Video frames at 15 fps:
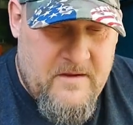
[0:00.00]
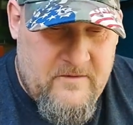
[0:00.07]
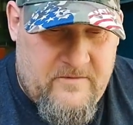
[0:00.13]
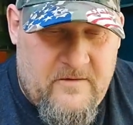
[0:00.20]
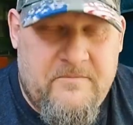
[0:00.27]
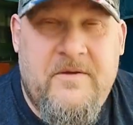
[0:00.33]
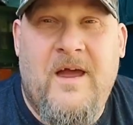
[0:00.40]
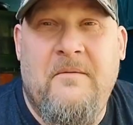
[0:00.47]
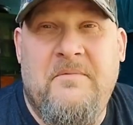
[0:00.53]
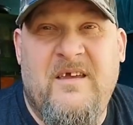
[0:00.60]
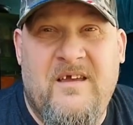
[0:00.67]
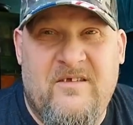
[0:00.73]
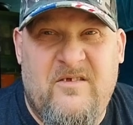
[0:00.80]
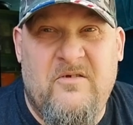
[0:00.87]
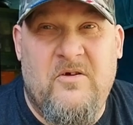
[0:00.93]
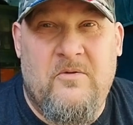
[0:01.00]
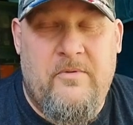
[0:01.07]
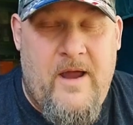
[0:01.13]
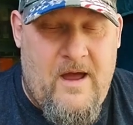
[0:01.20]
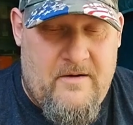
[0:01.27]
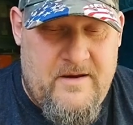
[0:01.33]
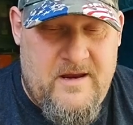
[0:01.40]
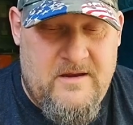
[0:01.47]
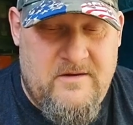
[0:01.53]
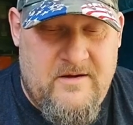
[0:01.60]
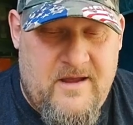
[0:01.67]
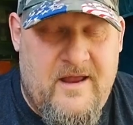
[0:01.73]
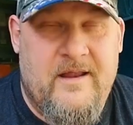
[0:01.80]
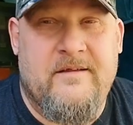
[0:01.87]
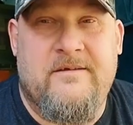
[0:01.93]
Sometimes he gets a little rowdy, and you
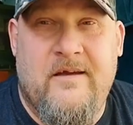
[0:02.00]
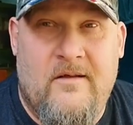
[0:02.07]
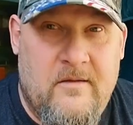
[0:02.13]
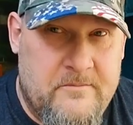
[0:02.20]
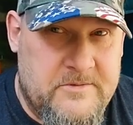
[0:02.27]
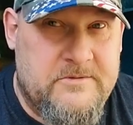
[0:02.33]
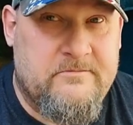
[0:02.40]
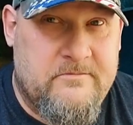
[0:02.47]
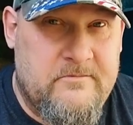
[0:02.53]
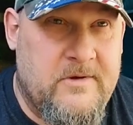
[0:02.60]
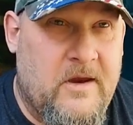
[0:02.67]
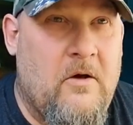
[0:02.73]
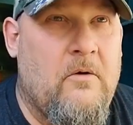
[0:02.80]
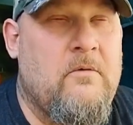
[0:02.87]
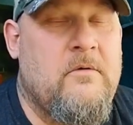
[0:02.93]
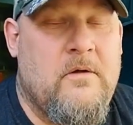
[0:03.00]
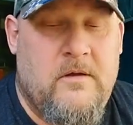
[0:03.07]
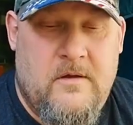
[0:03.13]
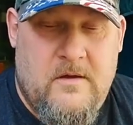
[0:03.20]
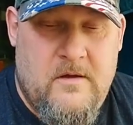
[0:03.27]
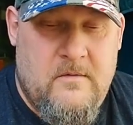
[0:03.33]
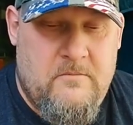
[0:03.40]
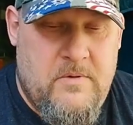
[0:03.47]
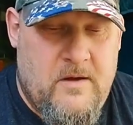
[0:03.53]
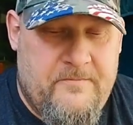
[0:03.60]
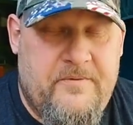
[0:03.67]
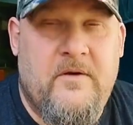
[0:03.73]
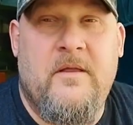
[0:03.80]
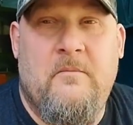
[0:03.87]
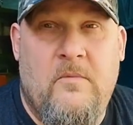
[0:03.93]
got to tell him,
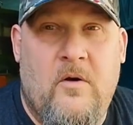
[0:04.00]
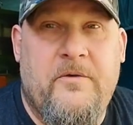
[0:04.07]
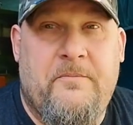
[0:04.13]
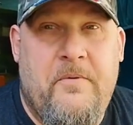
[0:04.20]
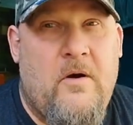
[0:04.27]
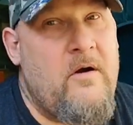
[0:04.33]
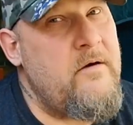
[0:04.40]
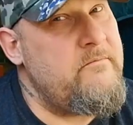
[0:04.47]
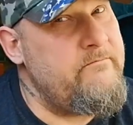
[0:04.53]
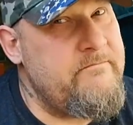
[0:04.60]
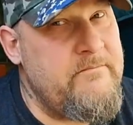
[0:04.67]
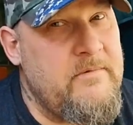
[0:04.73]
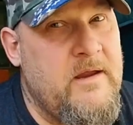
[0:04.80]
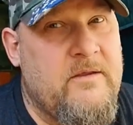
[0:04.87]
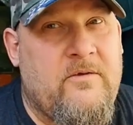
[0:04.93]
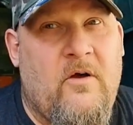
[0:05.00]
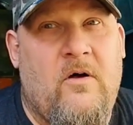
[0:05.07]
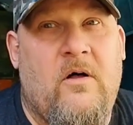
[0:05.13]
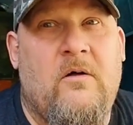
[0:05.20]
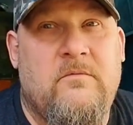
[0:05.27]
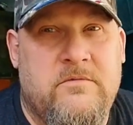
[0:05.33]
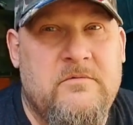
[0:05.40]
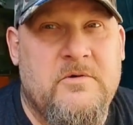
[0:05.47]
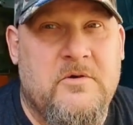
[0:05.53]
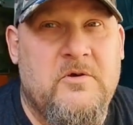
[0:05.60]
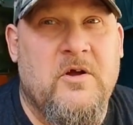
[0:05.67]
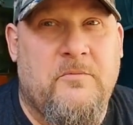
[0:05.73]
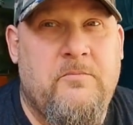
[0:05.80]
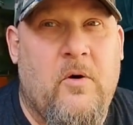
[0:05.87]
but for the most part, it's all good